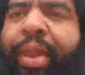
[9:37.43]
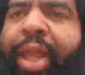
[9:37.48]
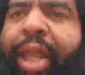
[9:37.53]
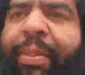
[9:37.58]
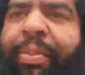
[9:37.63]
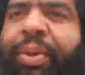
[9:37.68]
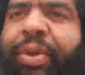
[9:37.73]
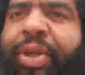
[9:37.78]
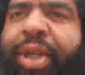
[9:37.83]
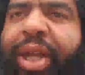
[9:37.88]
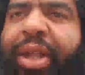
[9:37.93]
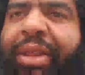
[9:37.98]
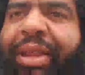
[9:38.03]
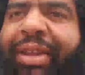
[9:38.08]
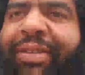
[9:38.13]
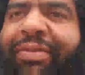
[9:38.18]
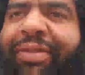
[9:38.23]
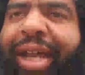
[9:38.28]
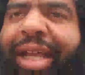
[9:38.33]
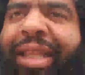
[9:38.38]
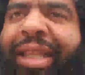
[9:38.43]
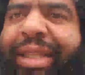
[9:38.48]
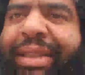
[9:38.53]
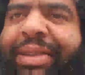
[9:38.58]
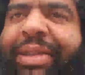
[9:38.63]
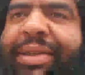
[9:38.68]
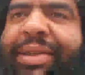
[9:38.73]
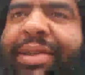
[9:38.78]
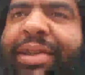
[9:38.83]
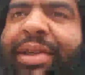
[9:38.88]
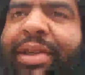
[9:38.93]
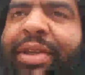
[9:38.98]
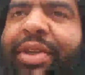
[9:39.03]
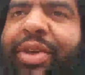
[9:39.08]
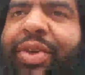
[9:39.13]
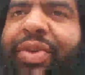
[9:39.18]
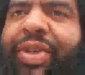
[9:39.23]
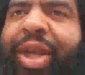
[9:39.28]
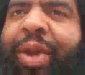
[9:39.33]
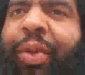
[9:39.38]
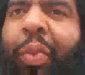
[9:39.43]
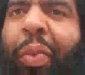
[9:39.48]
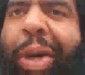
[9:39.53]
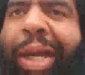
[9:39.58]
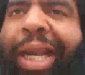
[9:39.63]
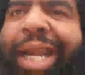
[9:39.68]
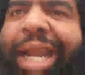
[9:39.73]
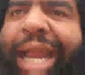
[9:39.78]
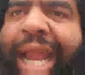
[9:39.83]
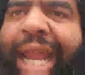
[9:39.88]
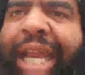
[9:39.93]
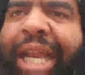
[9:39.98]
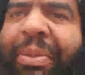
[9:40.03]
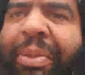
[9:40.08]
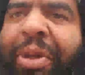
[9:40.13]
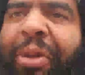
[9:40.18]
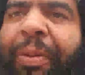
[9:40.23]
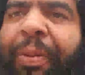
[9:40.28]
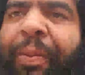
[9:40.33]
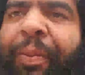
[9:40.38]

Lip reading: Like particularly violent. You say, what an animal.